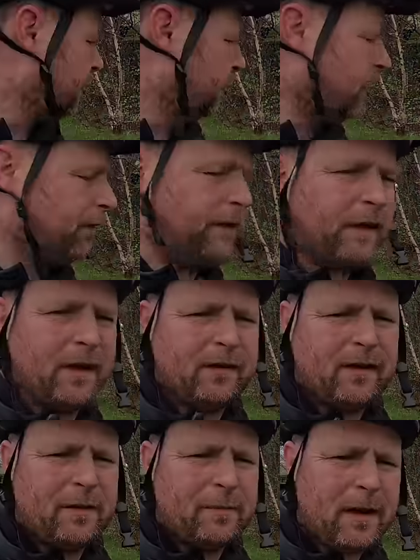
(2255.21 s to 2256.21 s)
So I think
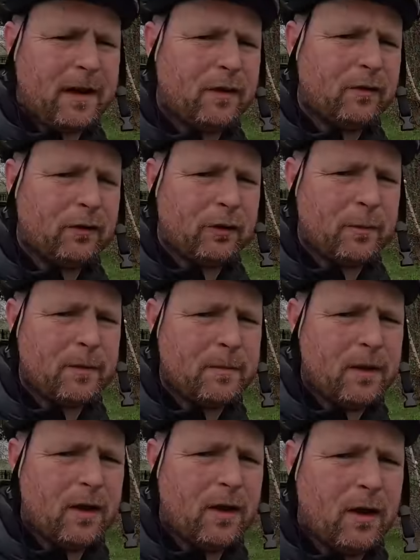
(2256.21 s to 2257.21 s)
this e-bike will do
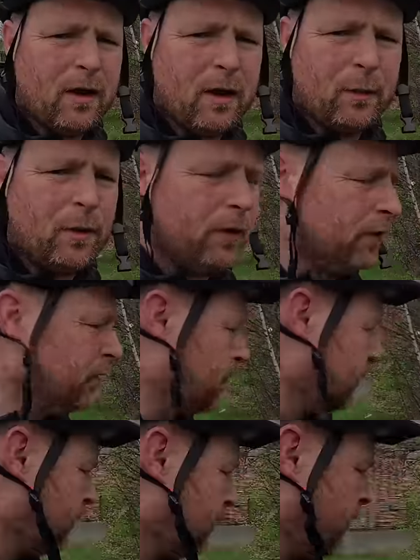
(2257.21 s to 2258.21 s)
him a world of good.